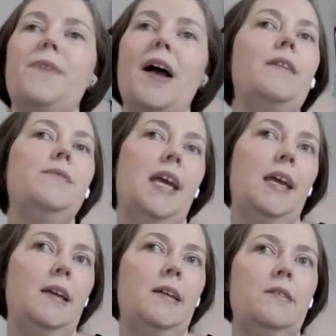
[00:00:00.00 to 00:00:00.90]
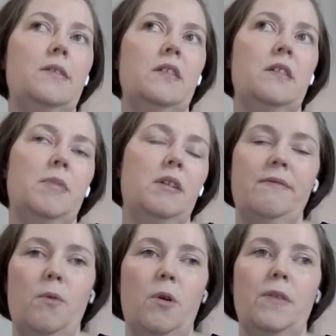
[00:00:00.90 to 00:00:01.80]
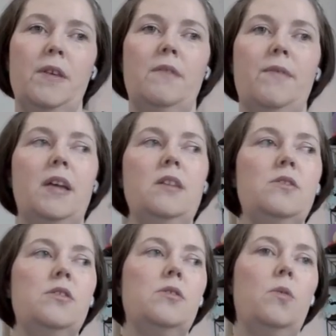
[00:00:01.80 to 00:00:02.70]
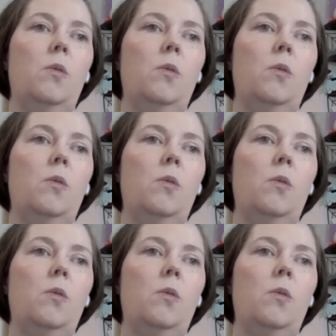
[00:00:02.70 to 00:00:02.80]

5 days before the event,